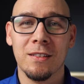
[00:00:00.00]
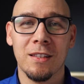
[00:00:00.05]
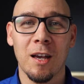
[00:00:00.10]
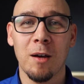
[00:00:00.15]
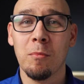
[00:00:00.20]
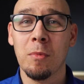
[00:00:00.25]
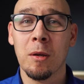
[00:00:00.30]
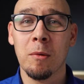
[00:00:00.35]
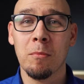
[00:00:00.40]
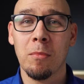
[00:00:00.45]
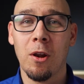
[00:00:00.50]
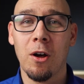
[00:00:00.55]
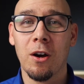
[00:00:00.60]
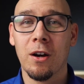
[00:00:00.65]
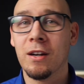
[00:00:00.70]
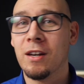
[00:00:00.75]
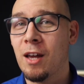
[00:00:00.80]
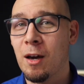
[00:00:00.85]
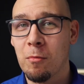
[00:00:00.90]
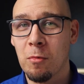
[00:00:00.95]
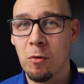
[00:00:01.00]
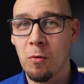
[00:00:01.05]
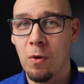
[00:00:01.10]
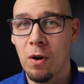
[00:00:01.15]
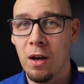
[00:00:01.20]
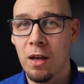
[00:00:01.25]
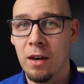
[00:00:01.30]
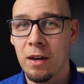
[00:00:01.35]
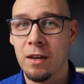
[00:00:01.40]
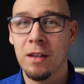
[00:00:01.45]
stumbling block
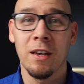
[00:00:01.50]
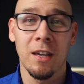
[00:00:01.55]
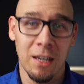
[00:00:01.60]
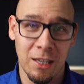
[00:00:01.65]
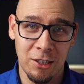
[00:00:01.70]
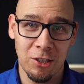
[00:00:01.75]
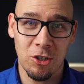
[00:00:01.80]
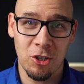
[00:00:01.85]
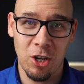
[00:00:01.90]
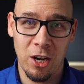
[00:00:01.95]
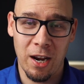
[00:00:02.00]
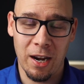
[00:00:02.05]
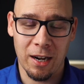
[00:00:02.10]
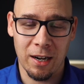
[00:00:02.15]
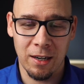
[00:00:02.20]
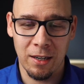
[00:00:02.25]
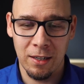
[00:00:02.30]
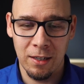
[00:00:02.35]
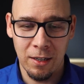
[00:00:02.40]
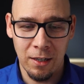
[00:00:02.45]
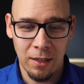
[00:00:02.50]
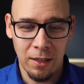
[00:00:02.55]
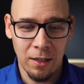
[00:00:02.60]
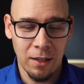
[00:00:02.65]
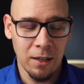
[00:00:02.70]
number one, check.